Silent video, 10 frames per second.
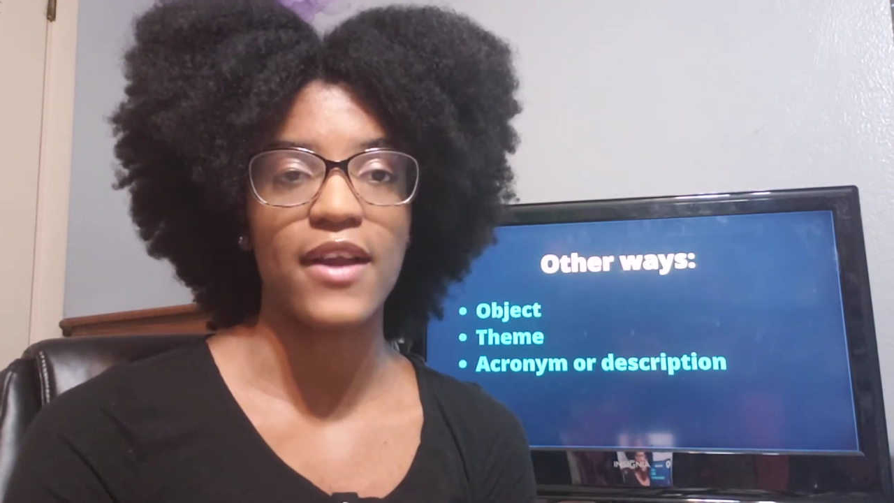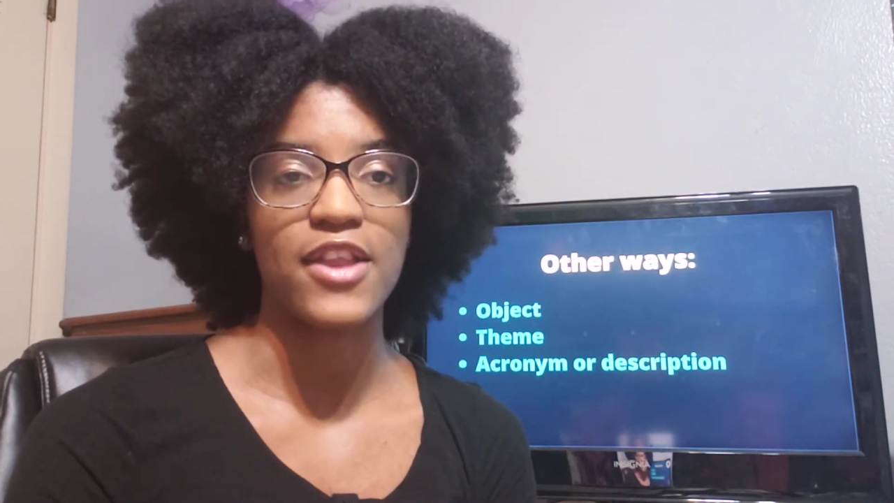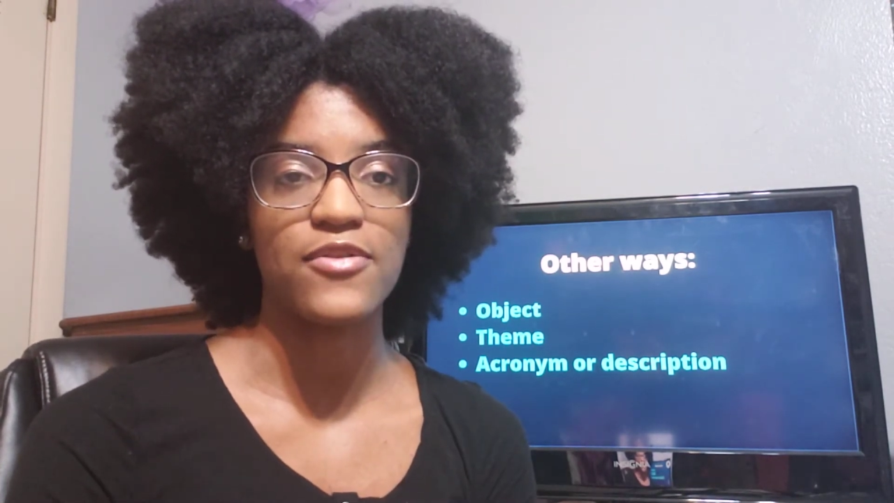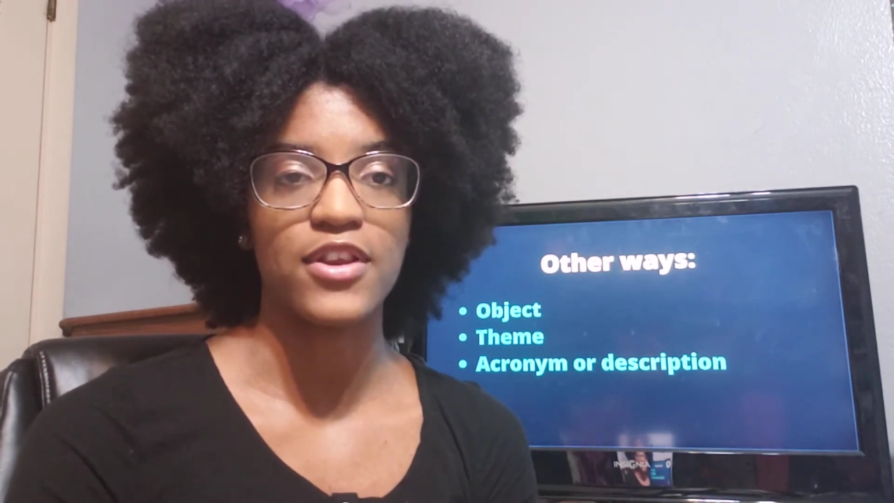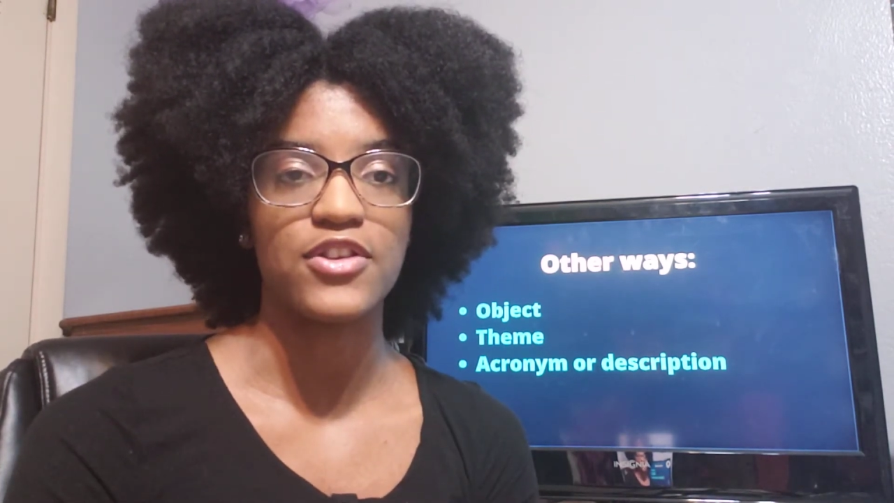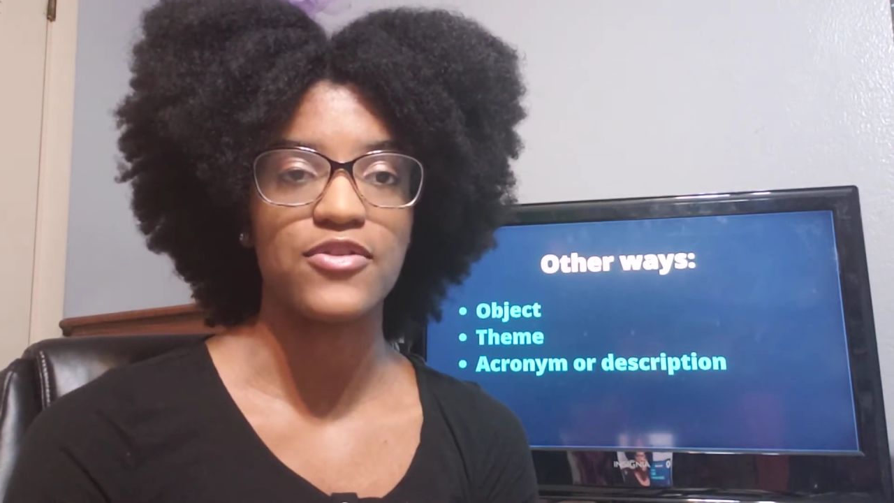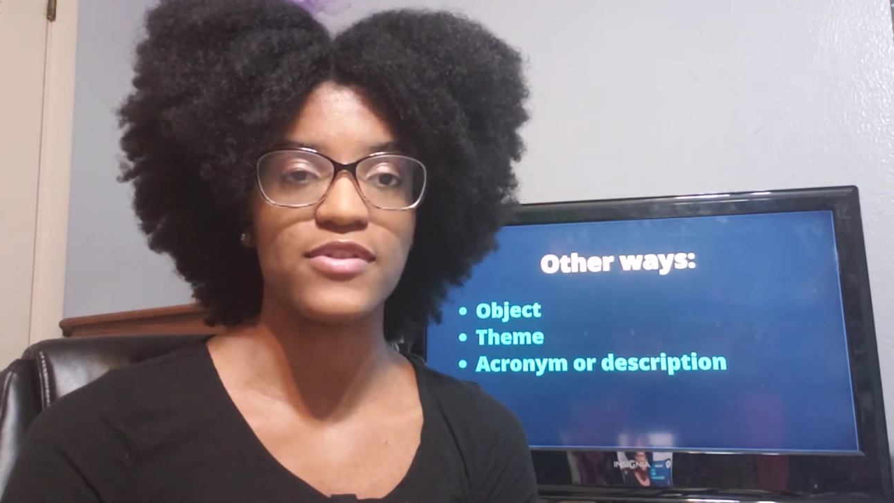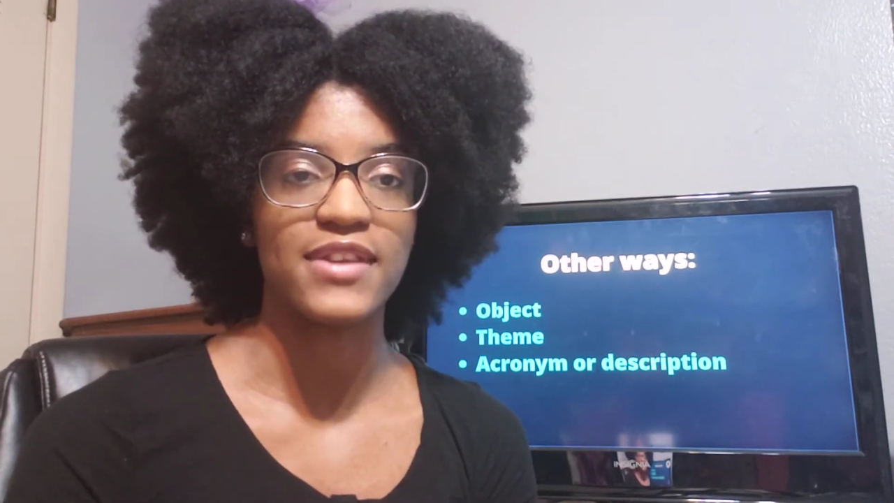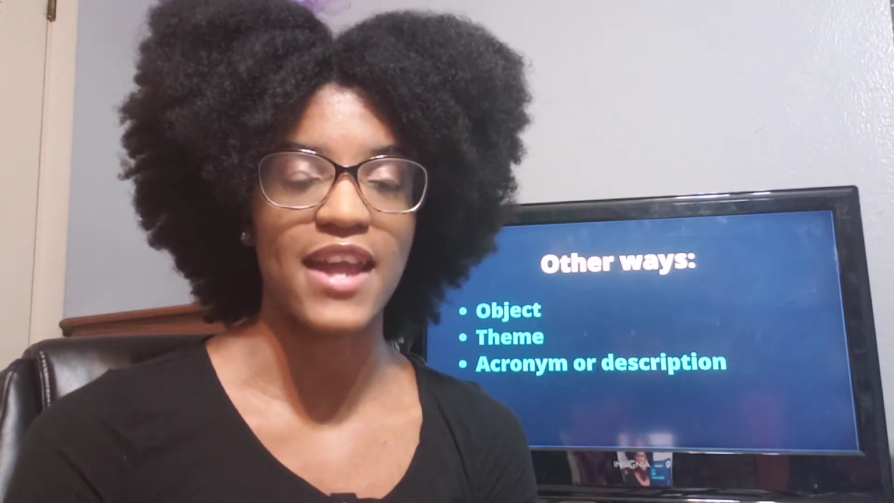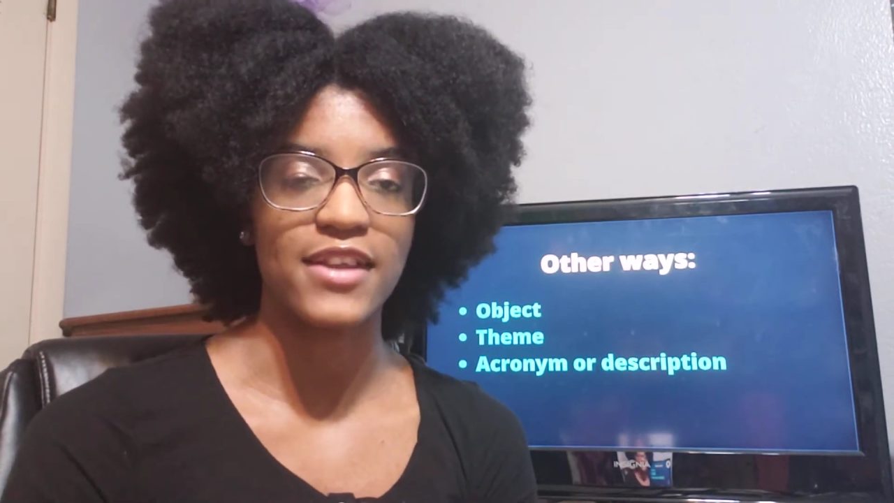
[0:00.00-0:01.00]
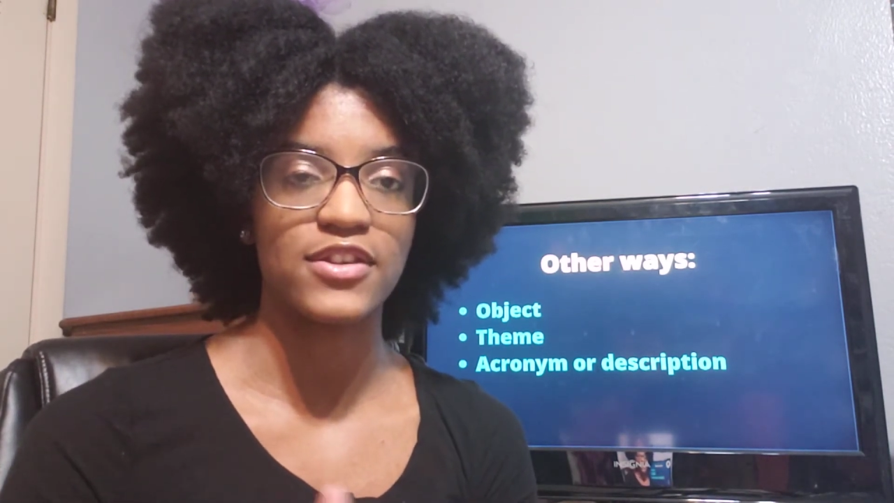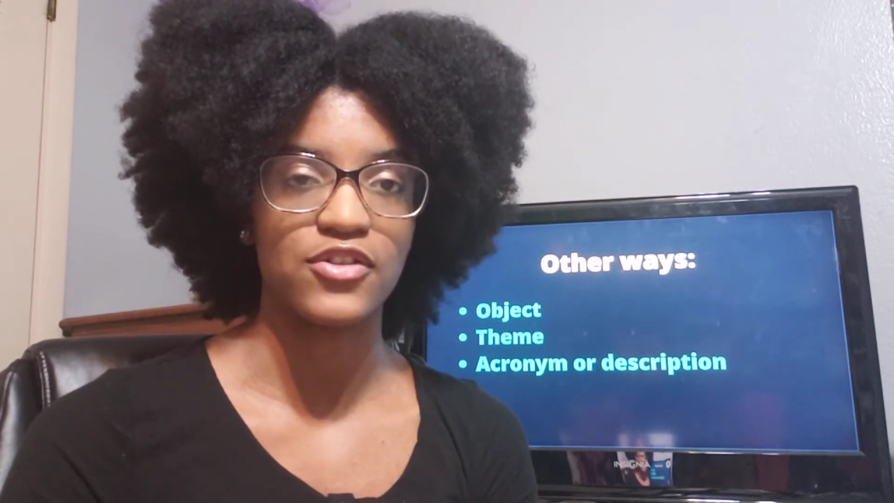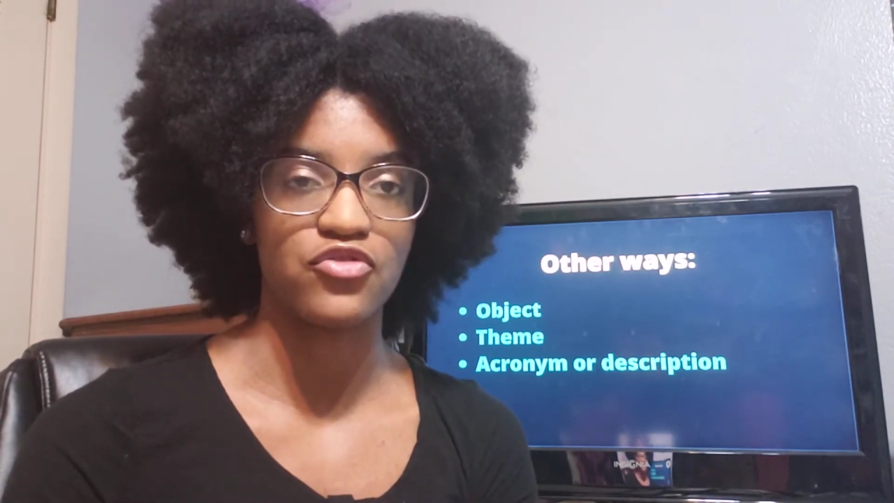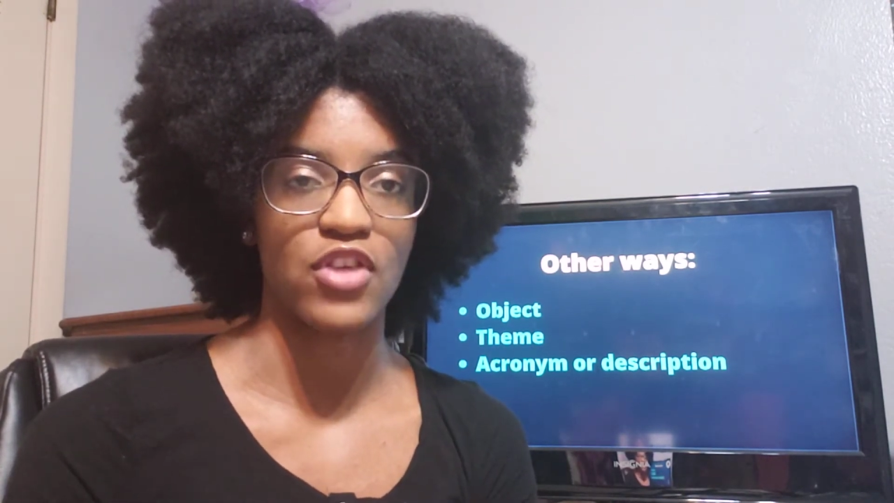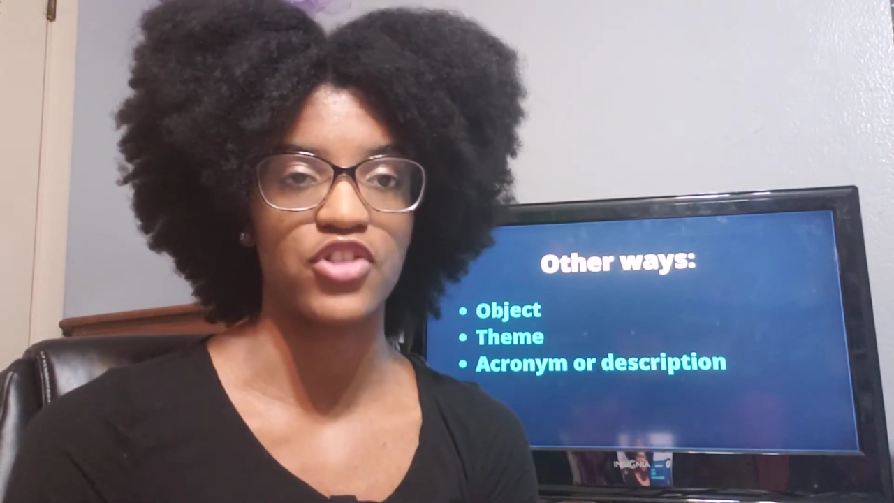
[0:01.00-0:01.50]
and you can use that to
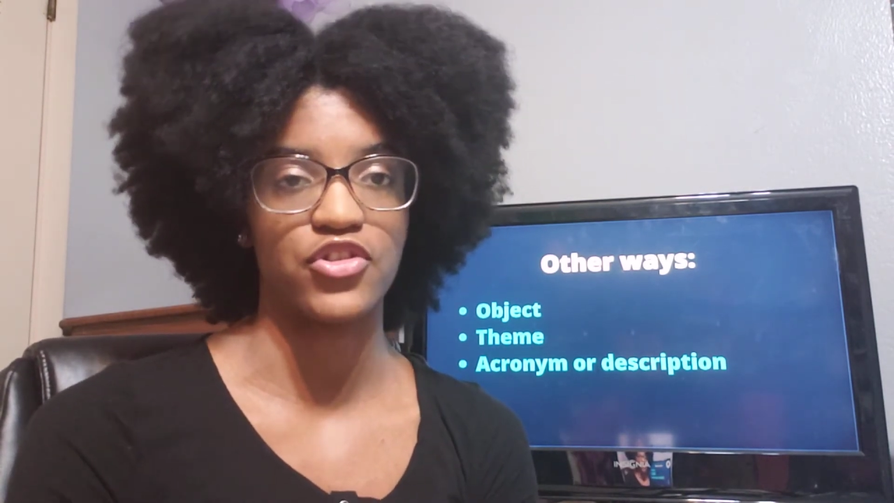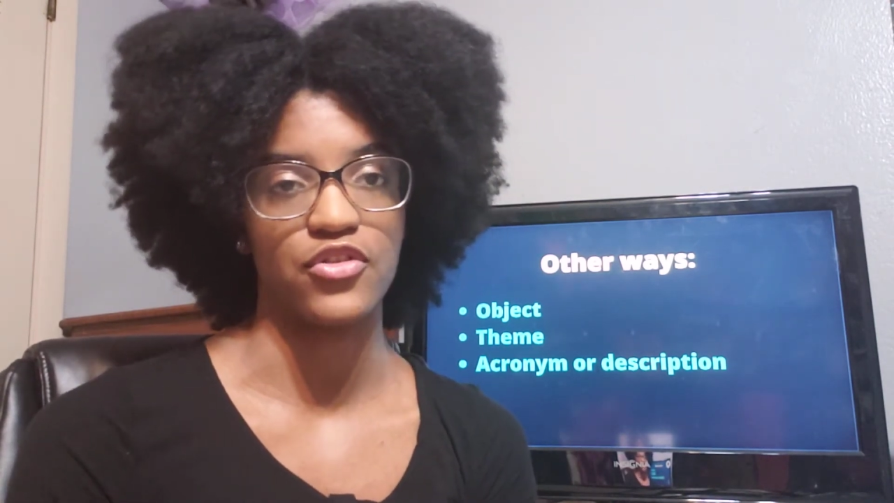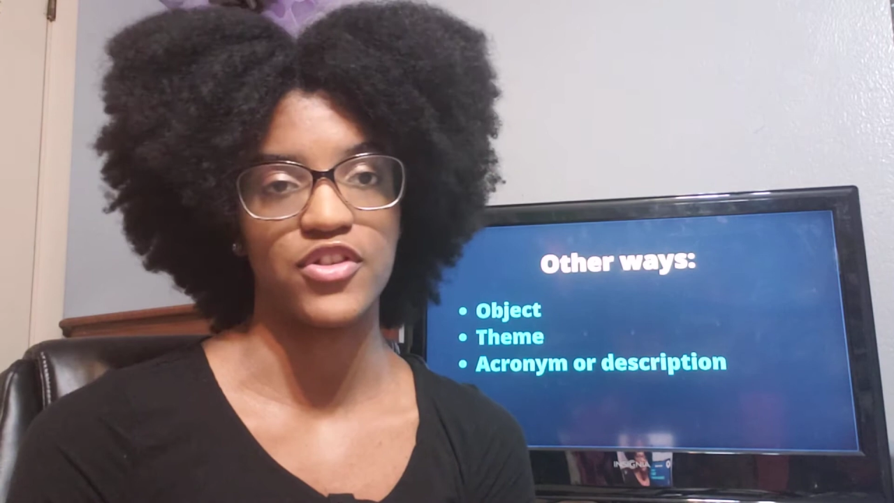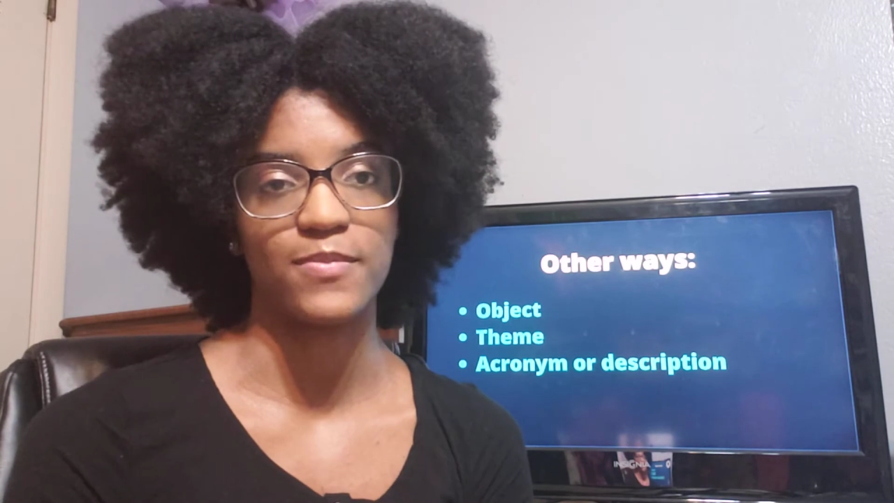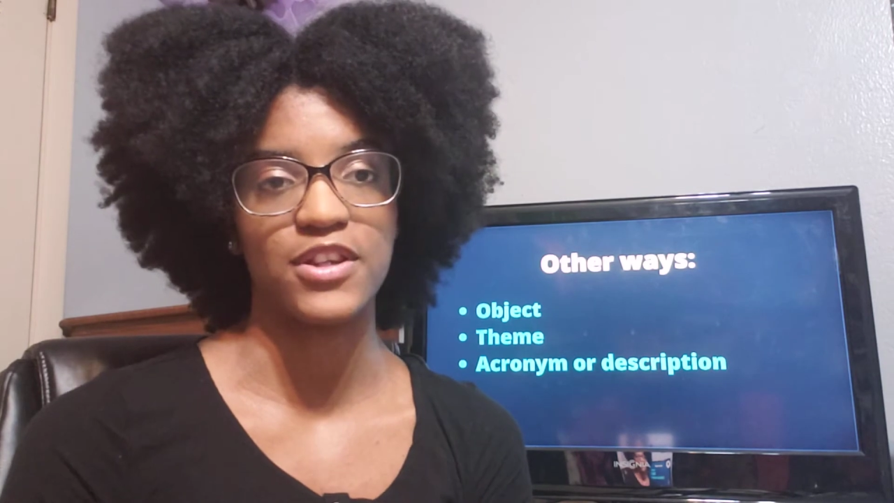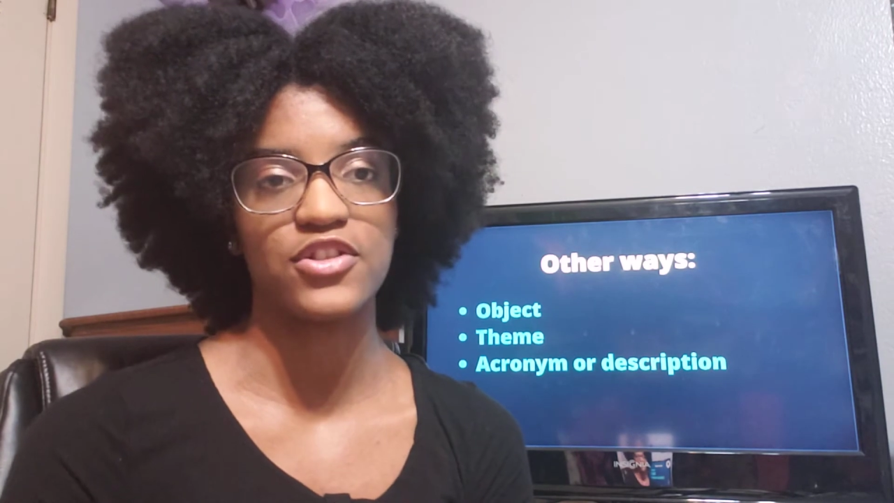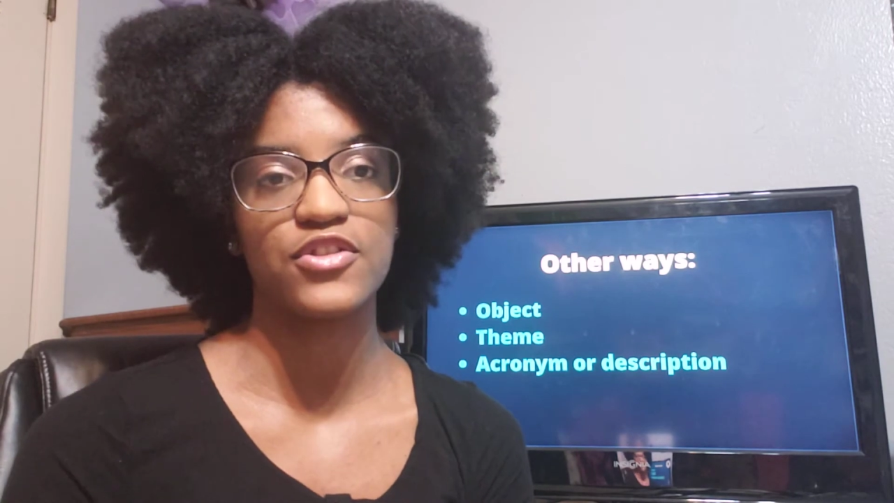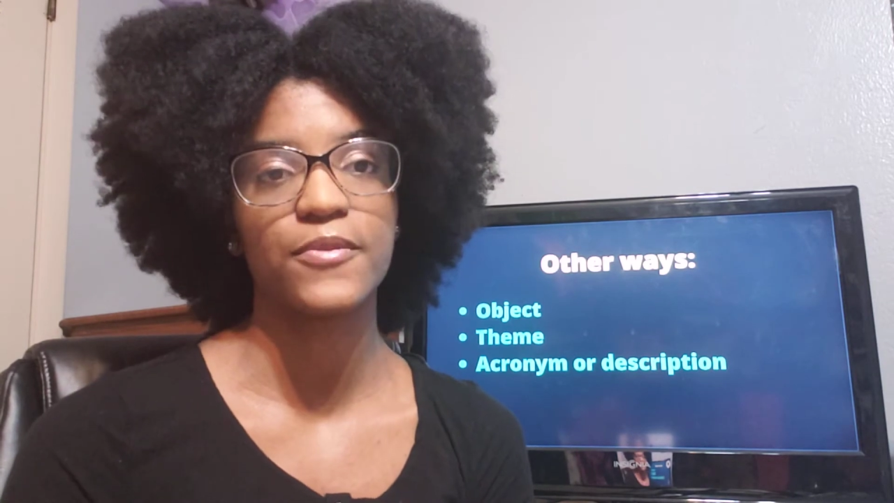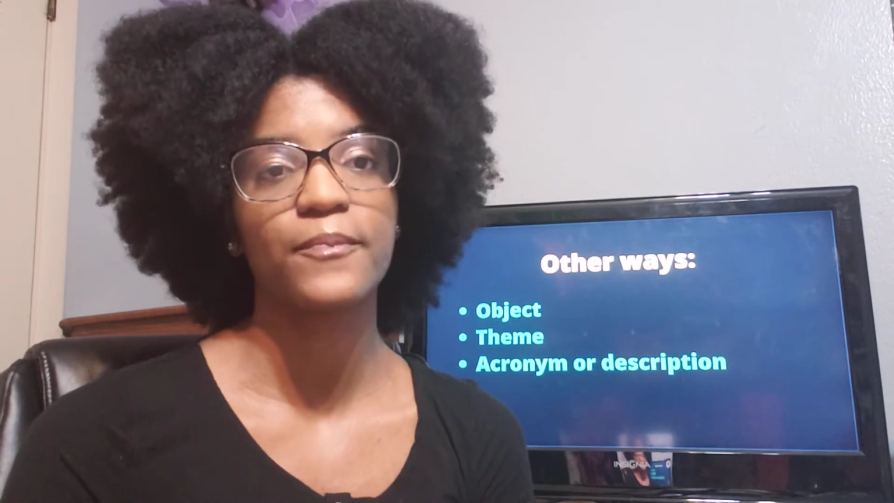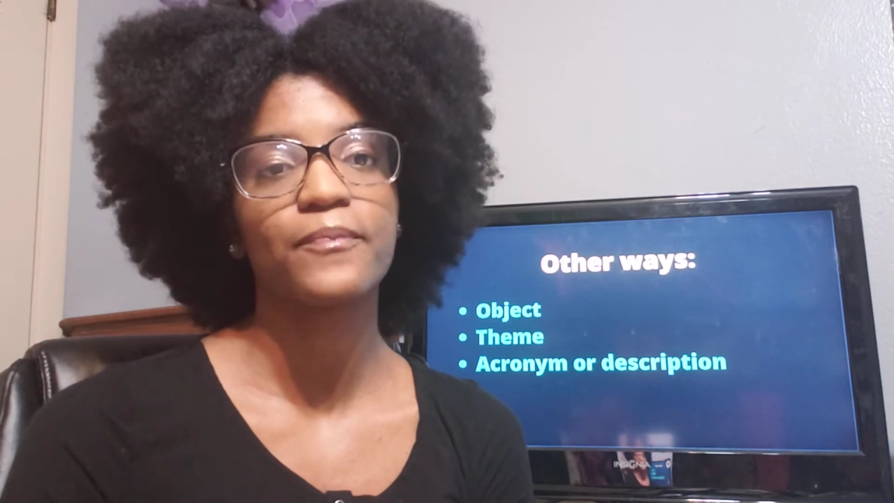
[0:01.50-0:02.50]
structure your speech.